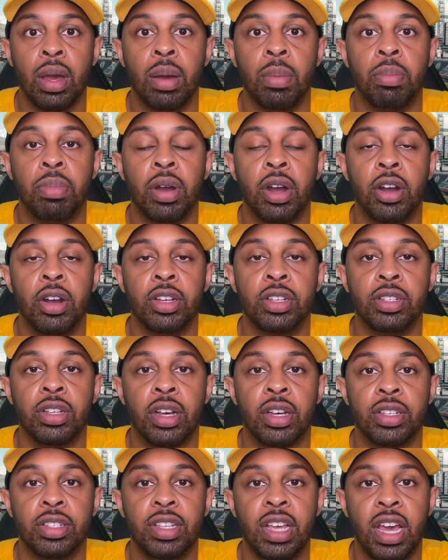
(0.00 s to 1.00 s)
Pirates
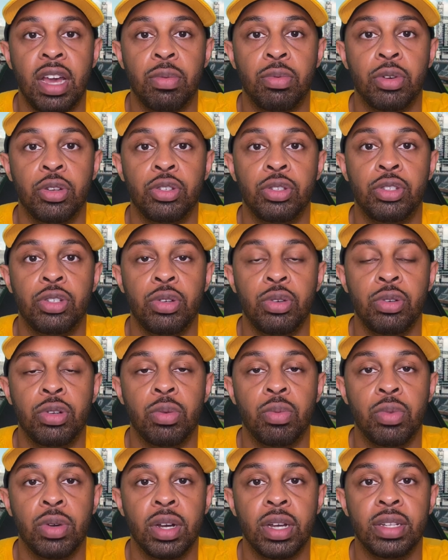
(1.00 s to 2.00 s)
lost that one
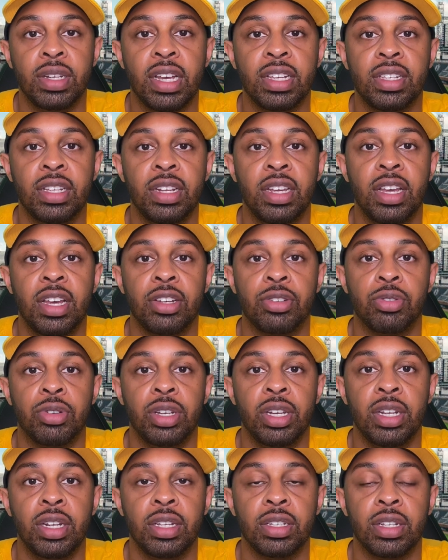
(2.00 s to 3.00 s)
2-1. That's an extra
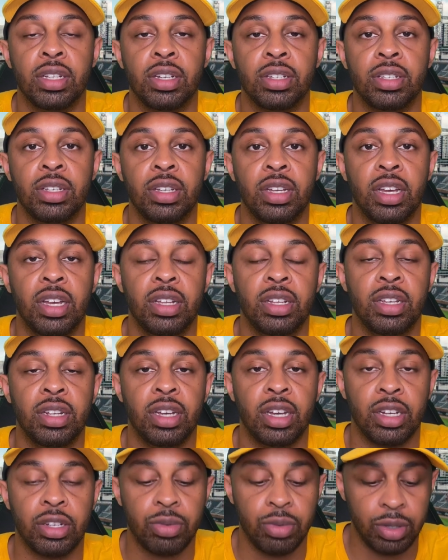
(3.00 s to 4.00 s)
innings. Lost in
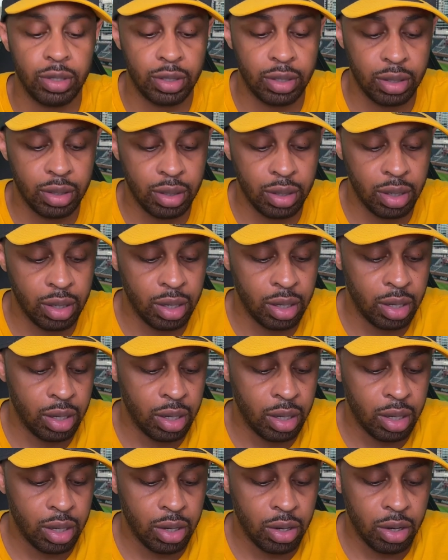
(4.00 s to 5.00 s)
extras.
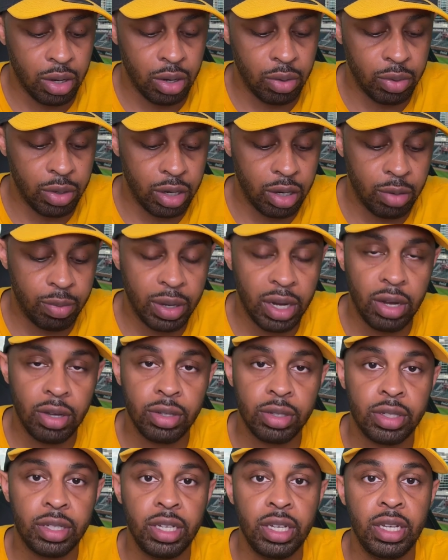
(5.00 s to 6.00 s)
Well, Paul
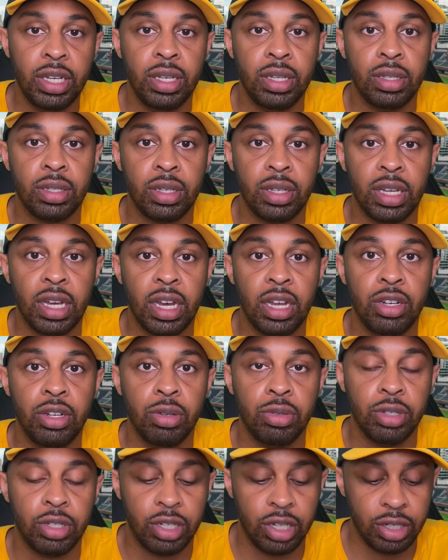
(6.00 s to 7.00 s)
Skenes got no
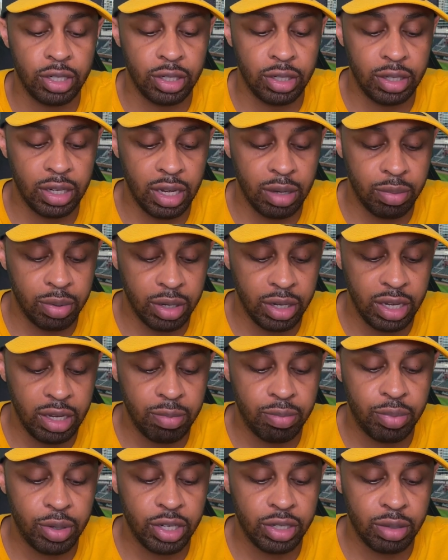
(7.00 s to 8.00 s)
decision today, but he
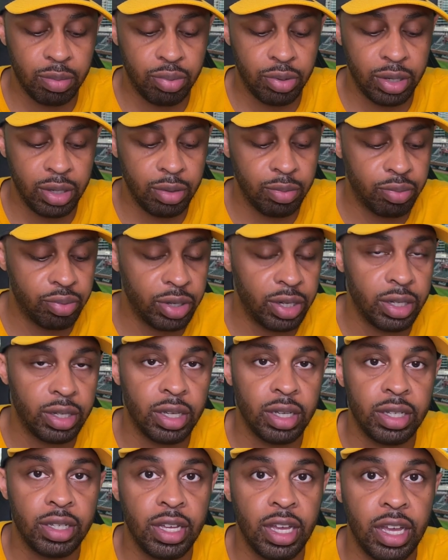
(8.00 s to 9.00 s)
pitched a pretty
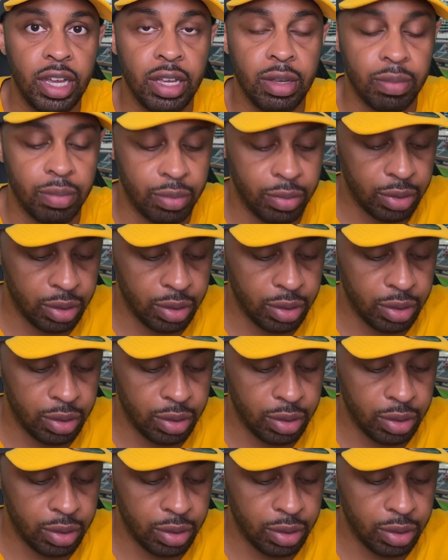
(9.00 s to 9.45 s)
good game.